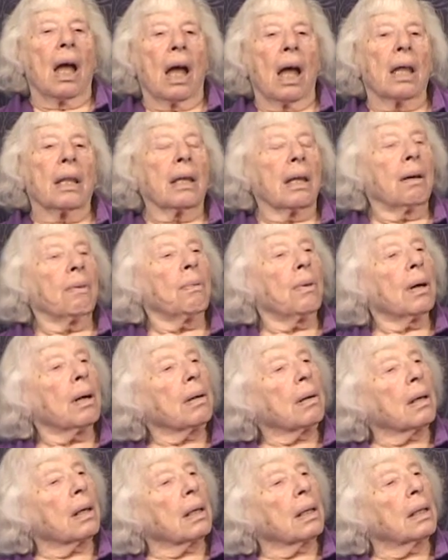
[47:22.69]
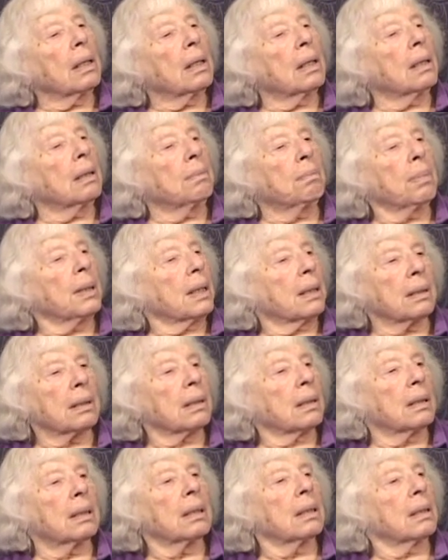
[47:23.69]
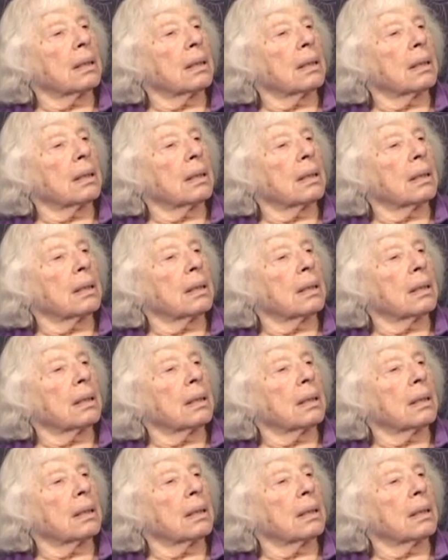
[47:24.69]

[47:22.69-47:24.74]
and they worry about